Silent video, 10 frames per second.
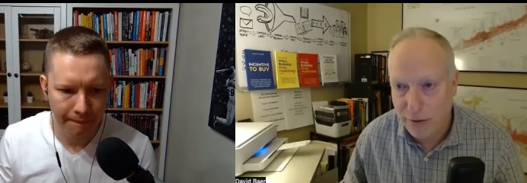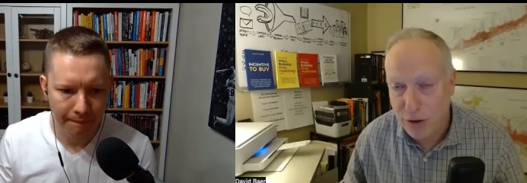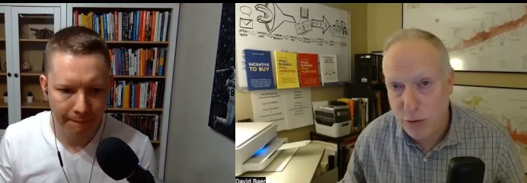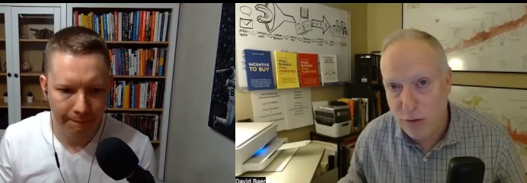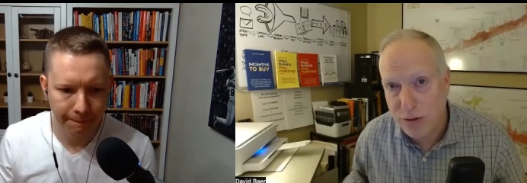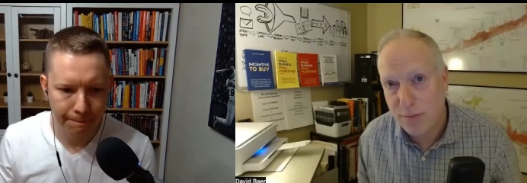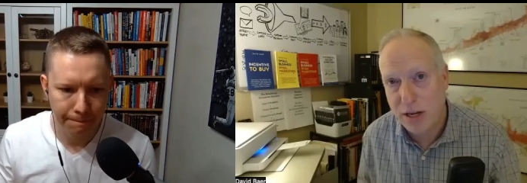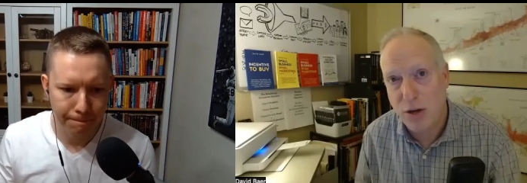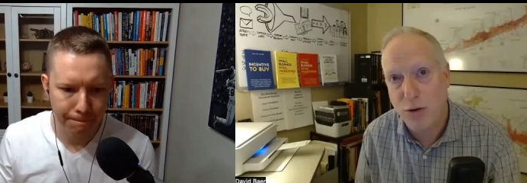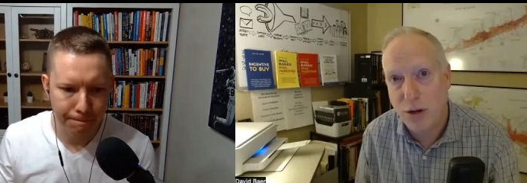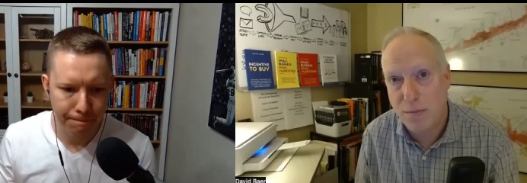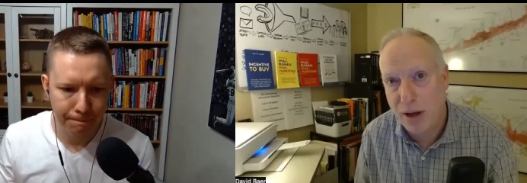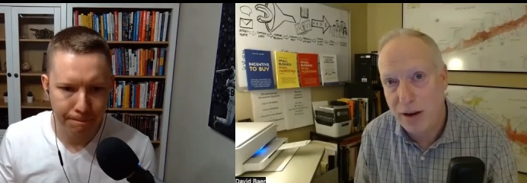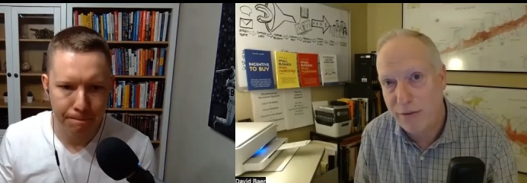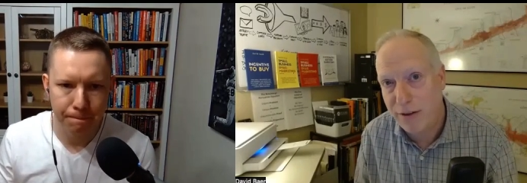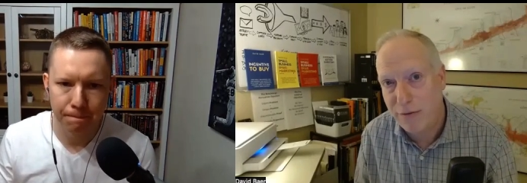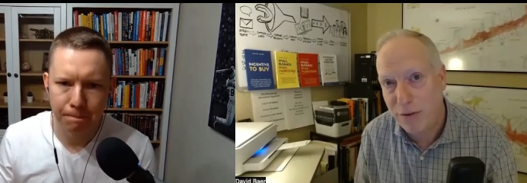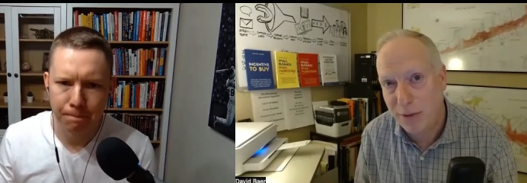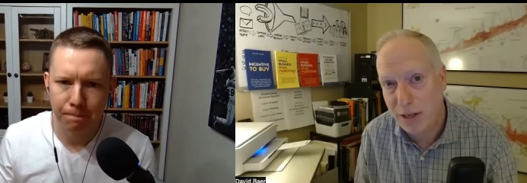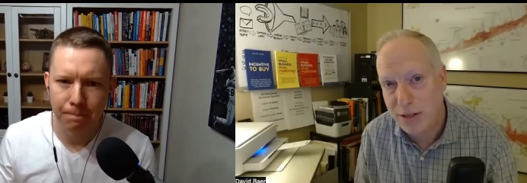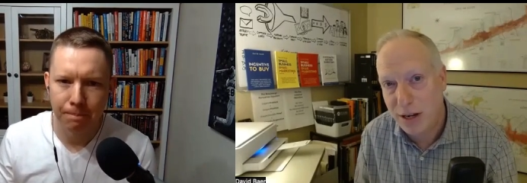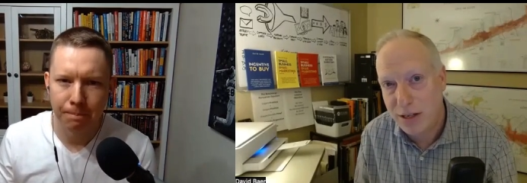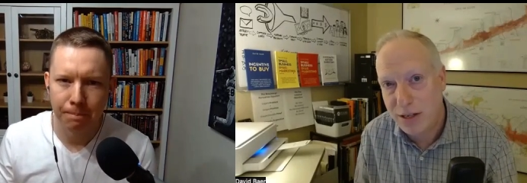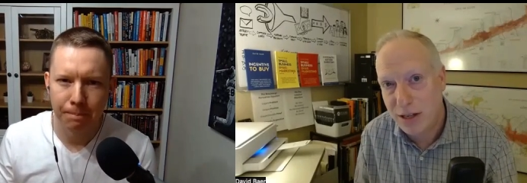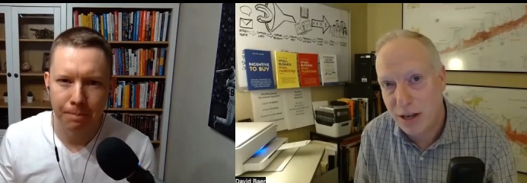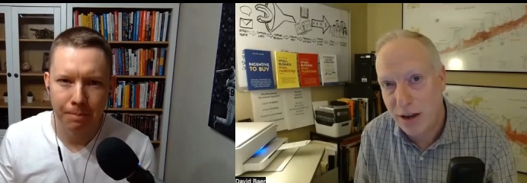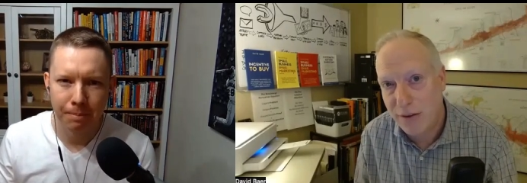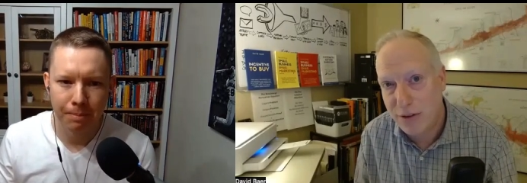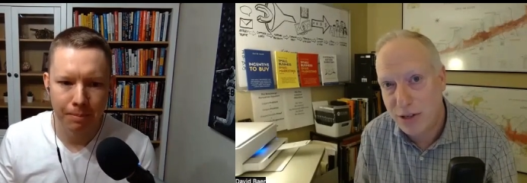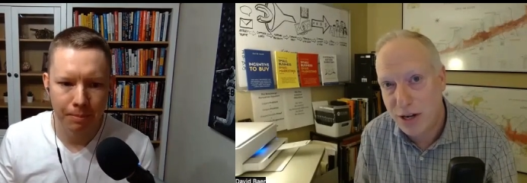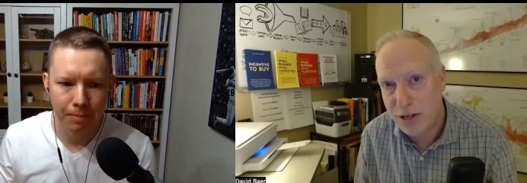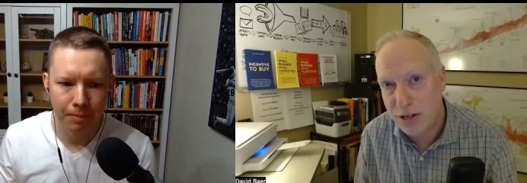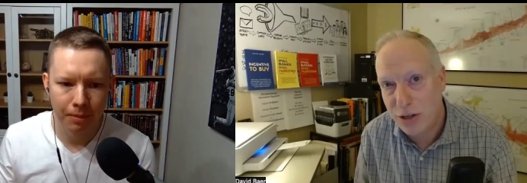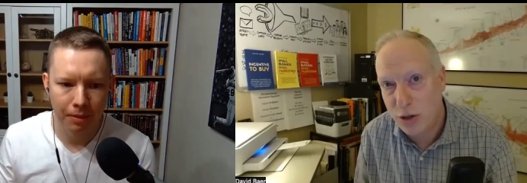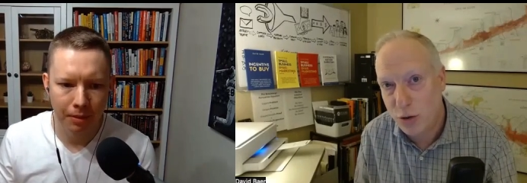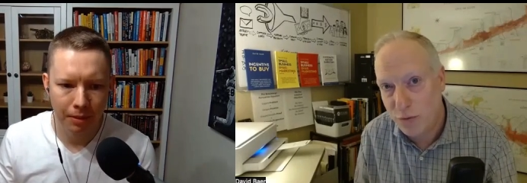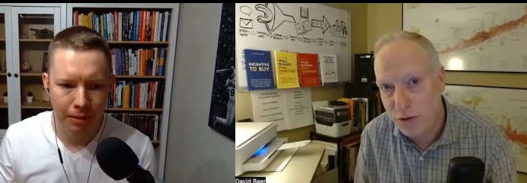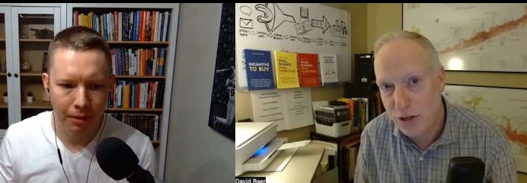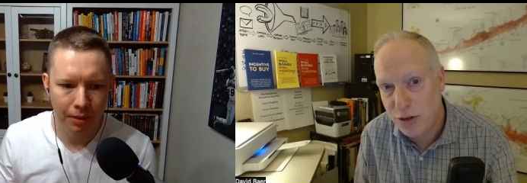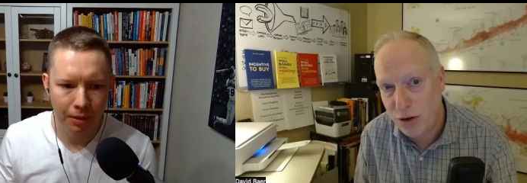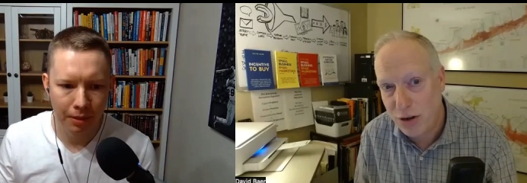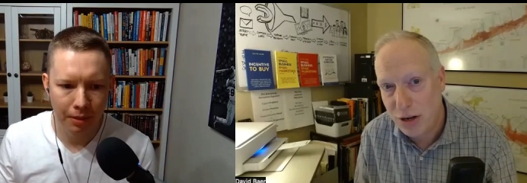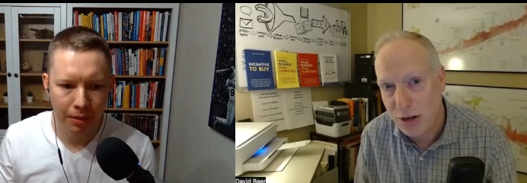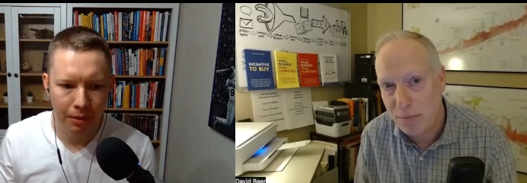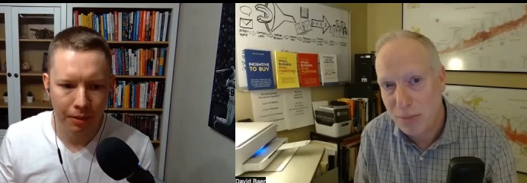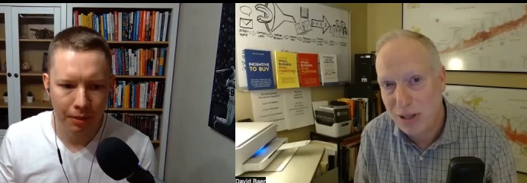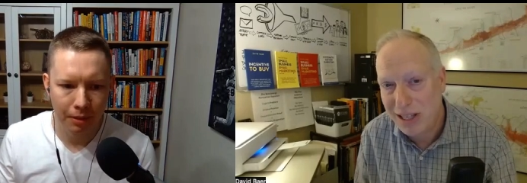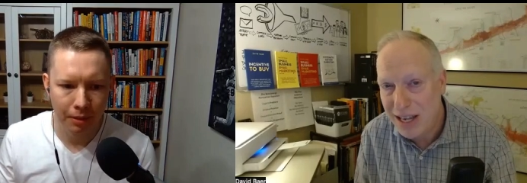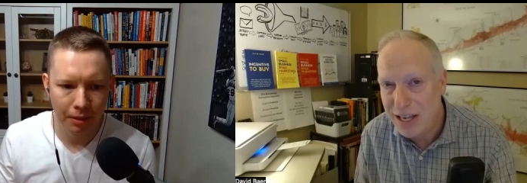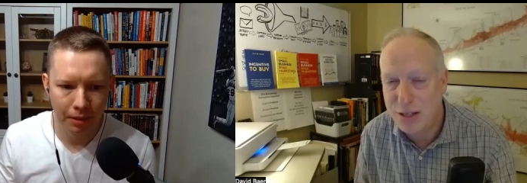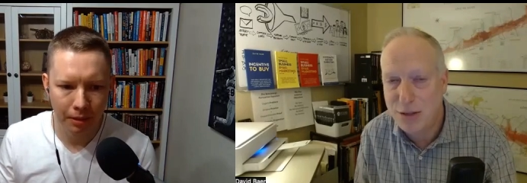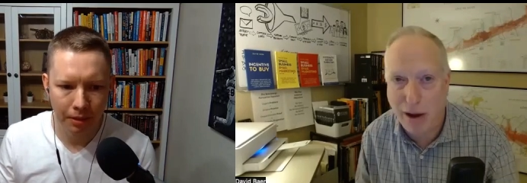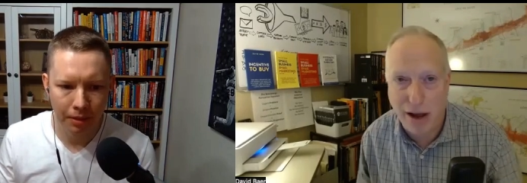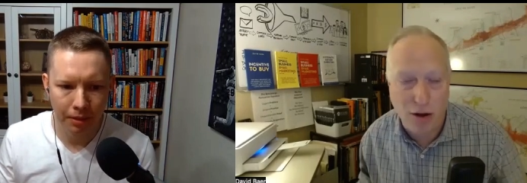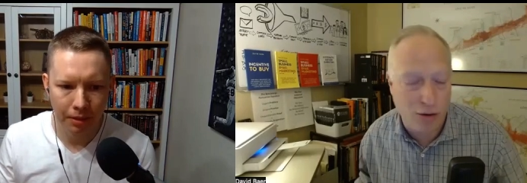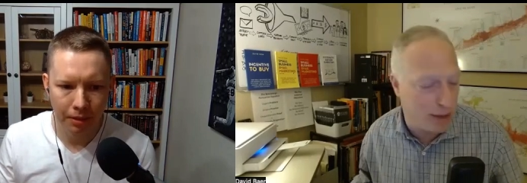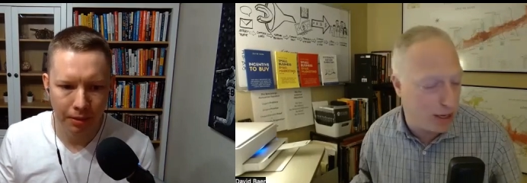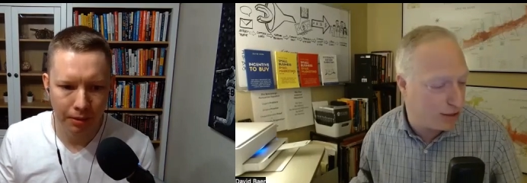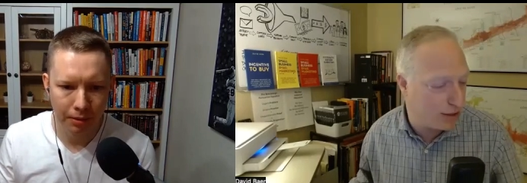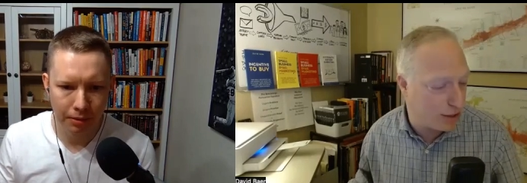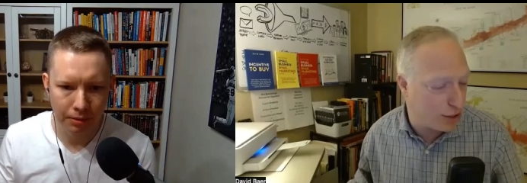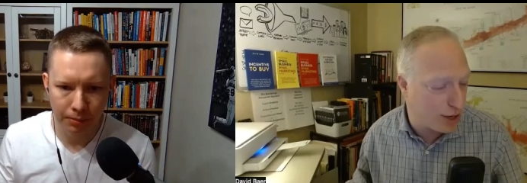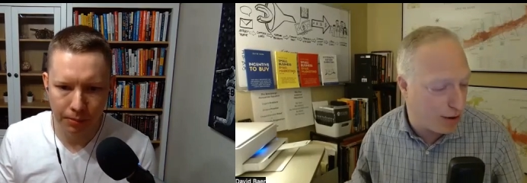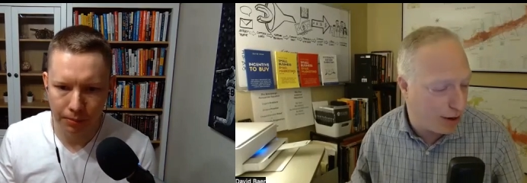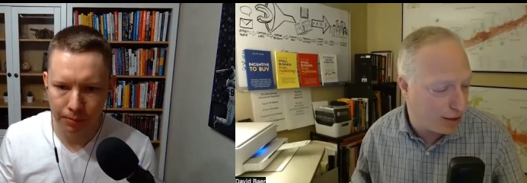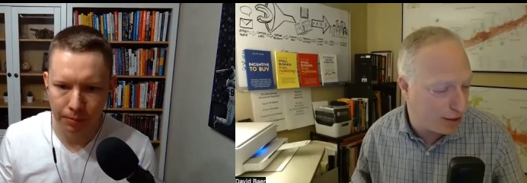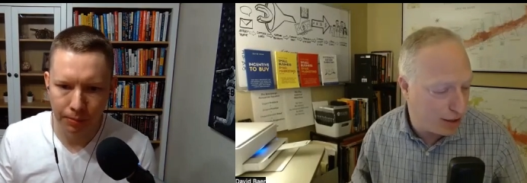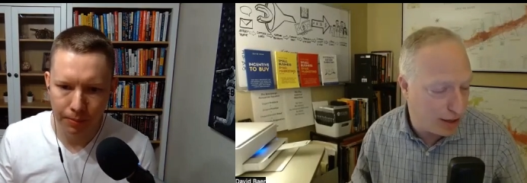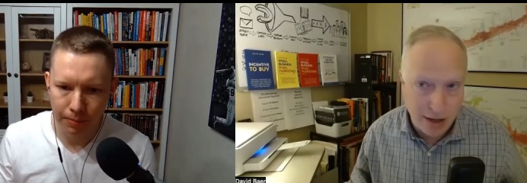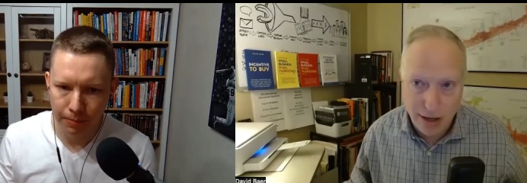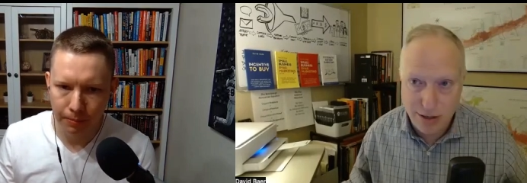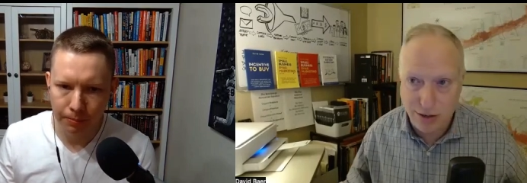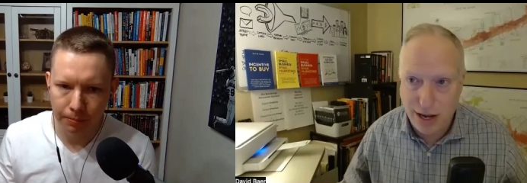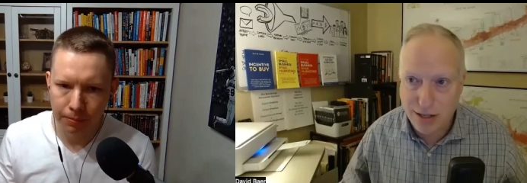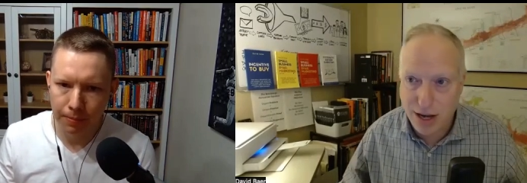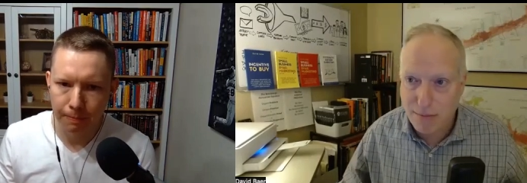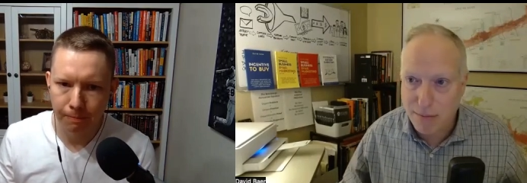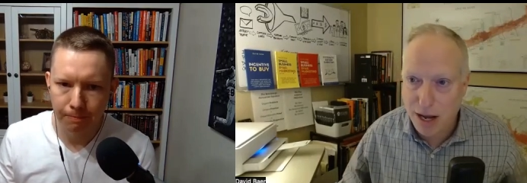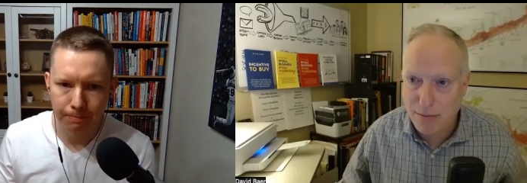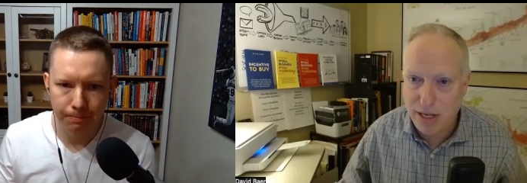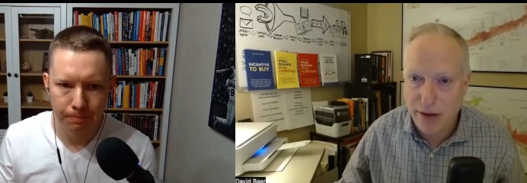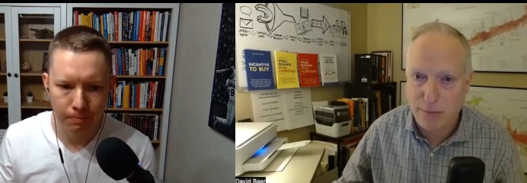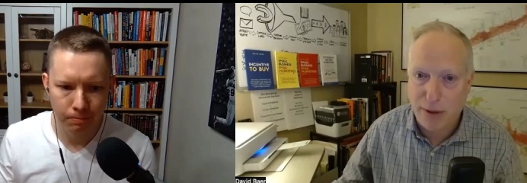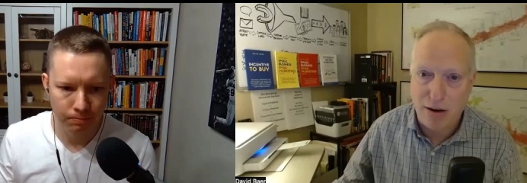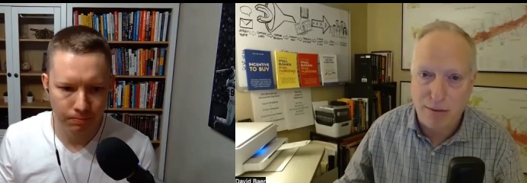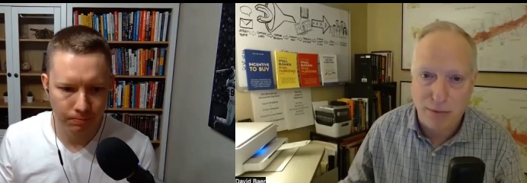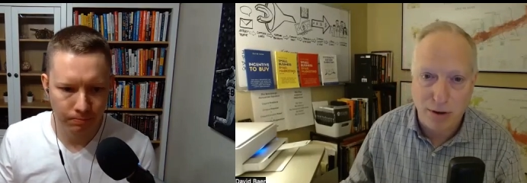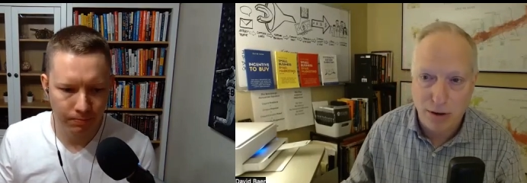Speaker 1: If you know somebody who could benefit from listening to the conversation you've just heard, please, by all means, share it. Until next time, my name's David Baer.